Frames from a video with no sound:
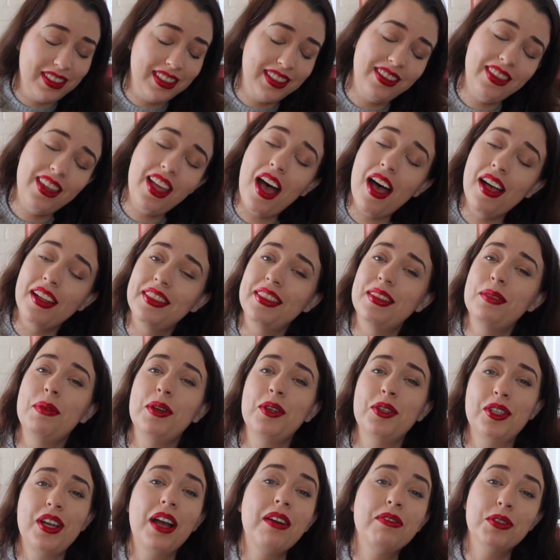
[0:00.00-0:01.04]
not the
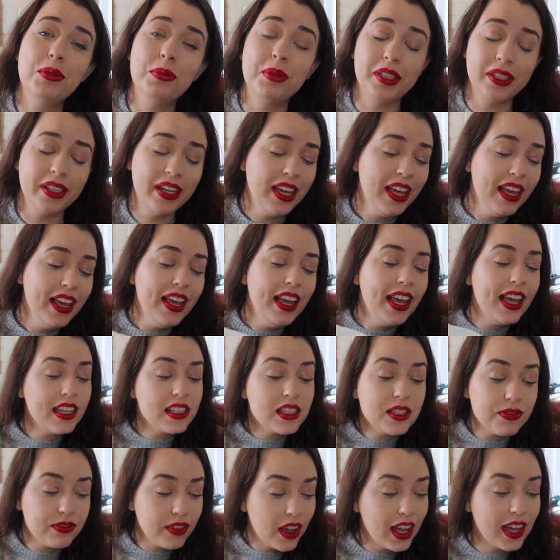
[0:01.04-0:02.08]
most comfortable.
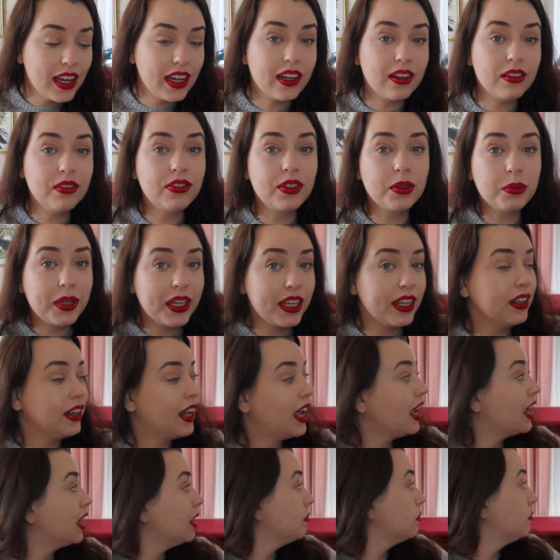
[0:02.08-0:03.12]
It's fine for when
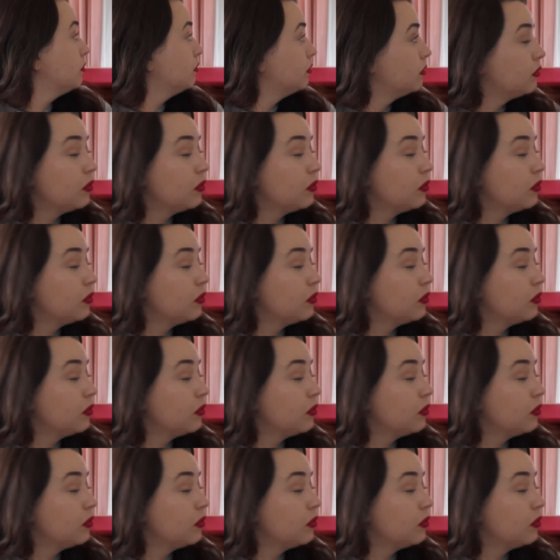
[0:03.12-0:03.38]
I'm